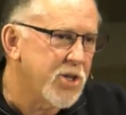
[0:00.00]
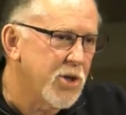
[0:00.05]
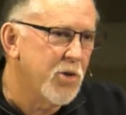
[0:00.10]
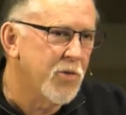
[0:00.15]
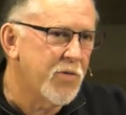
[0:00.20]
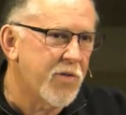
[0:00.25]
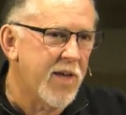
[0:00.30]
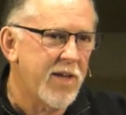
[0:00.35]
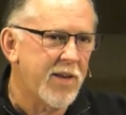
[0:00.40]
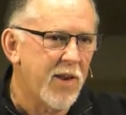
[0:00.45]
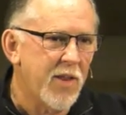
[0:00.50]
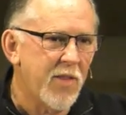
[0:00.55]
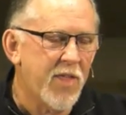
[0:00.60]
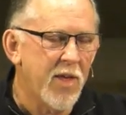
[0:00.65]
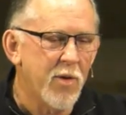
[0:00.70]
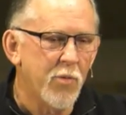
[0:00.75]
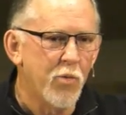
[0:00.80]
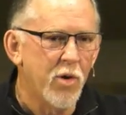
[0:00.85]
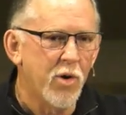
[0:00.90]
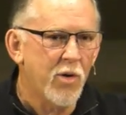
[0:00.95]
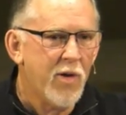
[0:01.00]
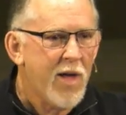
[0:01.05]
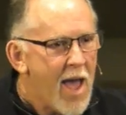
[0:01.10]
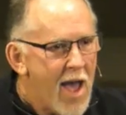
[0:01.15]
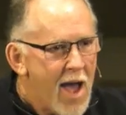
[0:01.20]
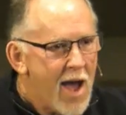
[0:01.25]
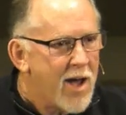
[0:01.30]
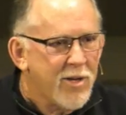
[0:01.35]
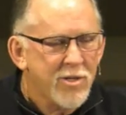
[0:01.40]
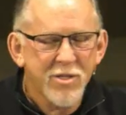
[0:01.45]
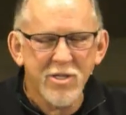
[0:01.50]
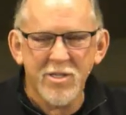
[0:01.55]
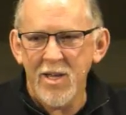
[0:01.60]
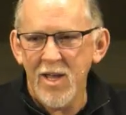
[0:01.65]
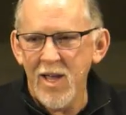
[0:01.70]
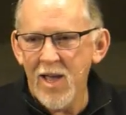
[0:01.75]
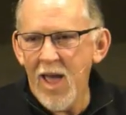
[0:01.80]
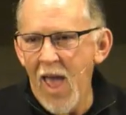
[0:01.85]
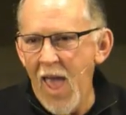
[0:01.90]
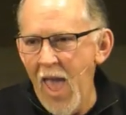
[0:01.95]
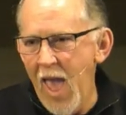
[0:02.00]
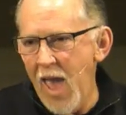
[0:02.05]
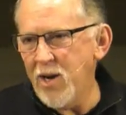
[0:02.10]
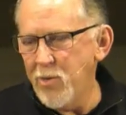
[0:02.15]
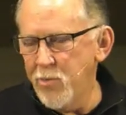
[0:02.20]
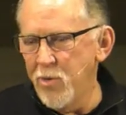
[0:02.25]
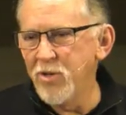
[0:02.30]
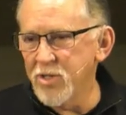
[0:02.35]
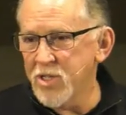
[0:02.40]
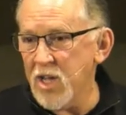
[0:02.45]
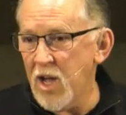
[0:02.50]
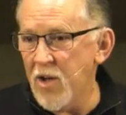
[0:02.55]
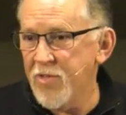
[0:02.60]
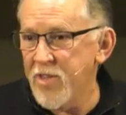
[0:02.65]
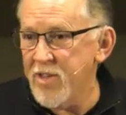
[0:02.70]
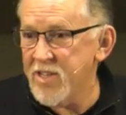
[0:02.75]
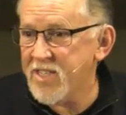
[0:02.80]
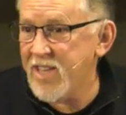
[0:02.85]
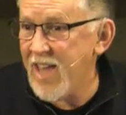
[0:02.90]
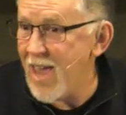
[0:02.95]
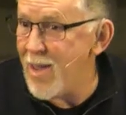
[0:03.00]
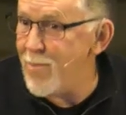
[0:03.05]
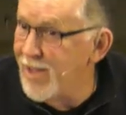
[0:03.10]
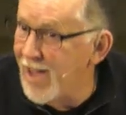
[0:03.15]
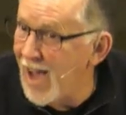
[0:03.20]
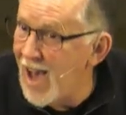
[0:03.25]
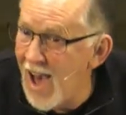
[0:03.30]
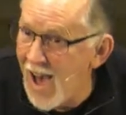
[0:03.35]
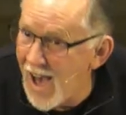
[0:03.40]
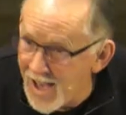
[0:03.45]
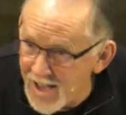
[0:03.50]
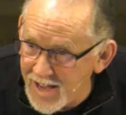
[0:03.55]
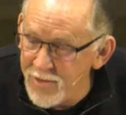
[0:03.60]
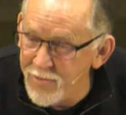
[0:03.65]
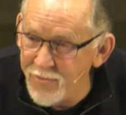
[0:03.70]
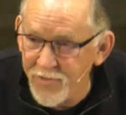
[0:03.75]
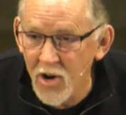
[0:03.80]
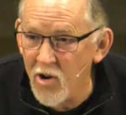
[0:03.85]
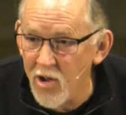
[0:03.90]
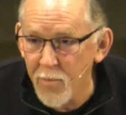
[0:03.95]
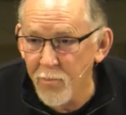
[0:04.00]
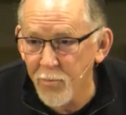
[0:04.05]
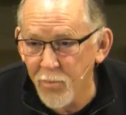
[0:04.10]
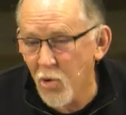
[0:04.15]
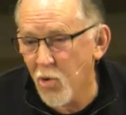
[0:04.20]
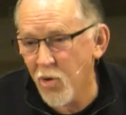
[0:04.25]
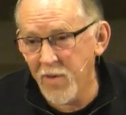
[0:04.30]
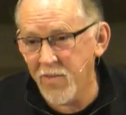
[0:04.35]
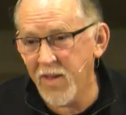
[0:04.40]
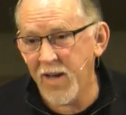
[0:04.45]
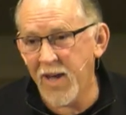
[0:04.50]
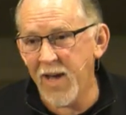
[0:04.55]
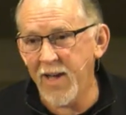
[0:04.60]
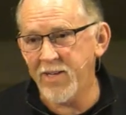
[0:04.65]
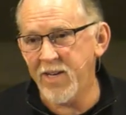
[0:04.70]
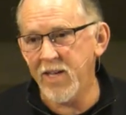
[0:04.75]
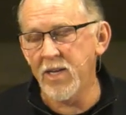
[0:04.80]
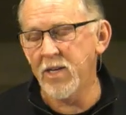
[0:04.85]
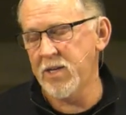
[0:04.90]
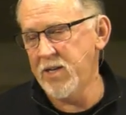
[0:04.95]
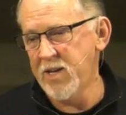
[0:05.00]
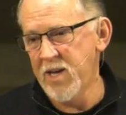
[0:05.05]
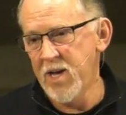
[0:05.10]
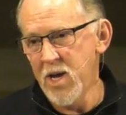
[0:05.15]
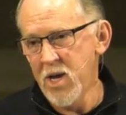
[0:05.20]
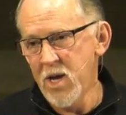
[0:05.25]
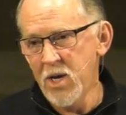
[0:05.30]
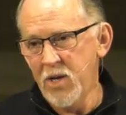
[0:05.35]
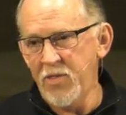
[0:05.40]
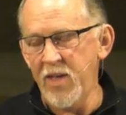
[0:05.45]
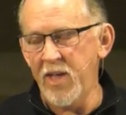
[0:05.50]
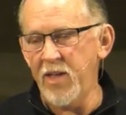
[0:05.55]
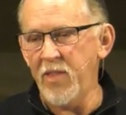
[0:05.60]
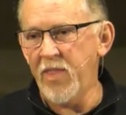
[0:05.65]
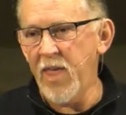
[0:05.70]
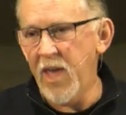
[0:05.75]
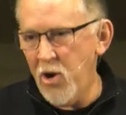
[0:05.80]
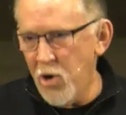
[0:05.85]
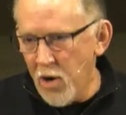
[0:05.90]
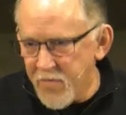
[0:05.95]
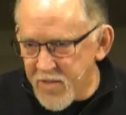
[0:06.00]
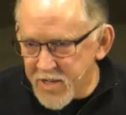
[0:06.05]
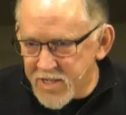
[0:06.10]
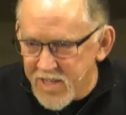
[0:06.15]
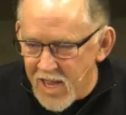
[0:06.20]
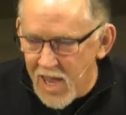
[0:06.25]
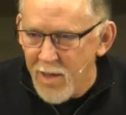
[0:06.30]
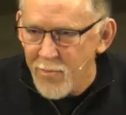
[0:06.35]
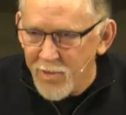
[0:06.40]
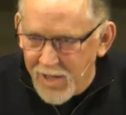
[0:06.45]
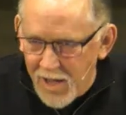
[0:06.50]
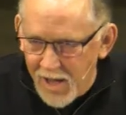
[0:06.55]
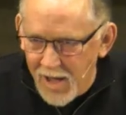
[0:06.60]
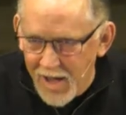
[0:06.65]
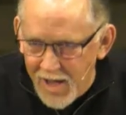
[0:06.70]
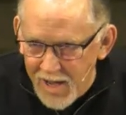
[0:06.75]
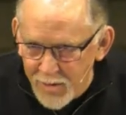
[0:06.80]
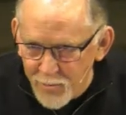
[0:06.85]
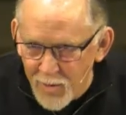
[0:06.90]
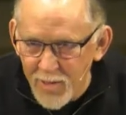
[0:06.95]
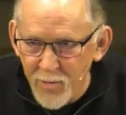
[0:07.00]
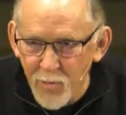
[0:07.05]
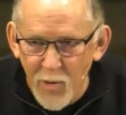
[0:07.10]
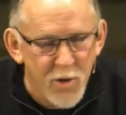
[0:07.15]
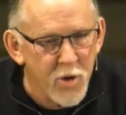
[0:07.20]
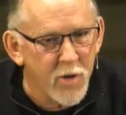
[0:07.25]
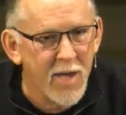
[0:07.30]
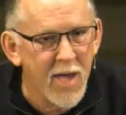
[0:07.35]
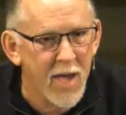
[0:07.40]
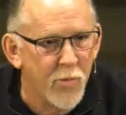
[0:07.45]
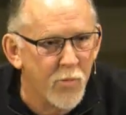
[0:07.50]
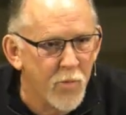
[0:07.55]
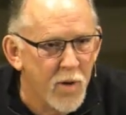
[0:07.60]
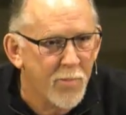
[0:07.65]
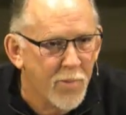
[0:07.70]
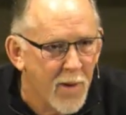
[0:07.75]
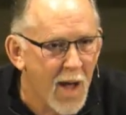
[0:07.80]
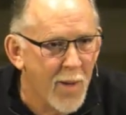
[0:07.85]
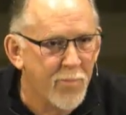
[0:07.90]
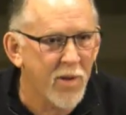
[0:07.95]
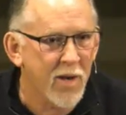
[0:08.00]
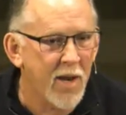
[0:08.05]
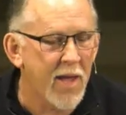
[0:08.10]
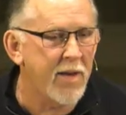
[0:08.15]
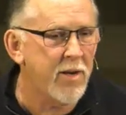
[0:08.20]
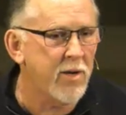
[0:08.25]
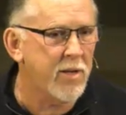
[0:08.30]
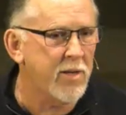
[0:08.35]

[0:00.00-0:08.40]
that will house animals of the same kind, very important, the idea that they are of the same kind. By the way, you can't repopulate,